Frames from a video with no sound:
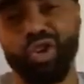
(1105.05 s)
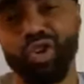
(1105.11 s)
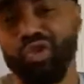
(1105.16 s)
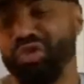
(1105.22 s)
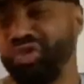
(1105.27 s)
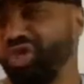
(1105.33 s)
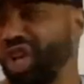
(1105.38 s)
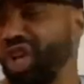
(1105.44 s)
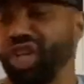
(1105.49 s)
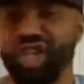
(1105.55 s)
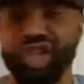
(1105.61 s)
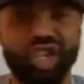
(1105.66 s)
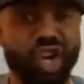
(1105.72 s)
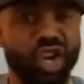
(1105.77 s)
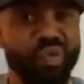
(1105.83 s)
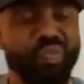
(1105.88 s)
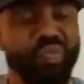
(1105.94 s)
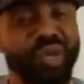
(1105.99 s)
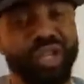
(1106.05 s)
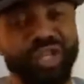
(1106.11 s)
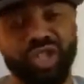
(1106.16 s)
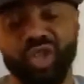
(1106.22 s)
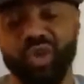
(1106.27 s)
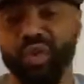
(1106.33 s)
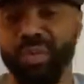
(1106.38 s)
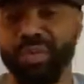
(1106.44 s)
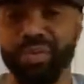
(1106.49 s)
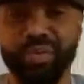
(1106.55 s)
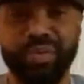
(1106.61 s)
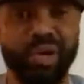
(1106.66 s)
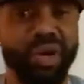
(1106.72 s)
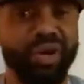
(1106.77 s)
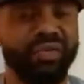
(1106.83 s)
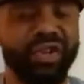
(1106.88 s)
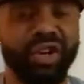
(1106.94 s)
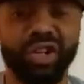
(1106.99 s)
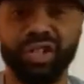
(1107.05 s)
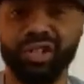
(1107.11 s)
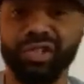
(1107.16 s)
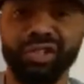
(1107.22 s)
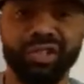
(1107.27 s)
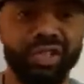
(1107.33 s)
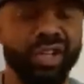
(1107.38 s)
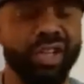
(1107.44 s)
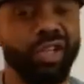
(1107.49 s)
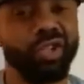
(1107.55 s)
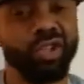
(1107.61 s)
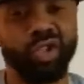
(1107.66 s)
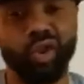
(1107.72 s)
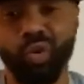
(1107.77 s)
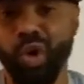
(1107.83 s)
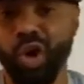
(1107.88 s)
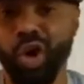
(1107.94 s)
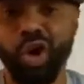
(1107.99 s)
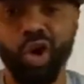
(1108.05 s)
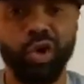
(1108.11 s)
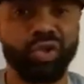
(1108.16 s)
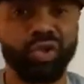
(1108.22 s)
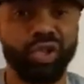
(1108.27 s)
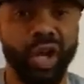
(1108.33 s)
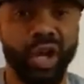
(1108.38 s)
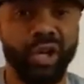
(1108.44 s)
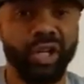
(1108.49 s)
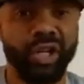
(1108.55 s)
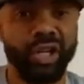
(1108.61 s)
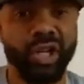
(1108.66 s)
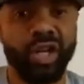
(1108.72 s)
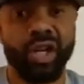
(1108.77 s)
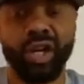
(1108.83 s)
selling dope, pistol whipping motherfuckers, doing hoes dirty,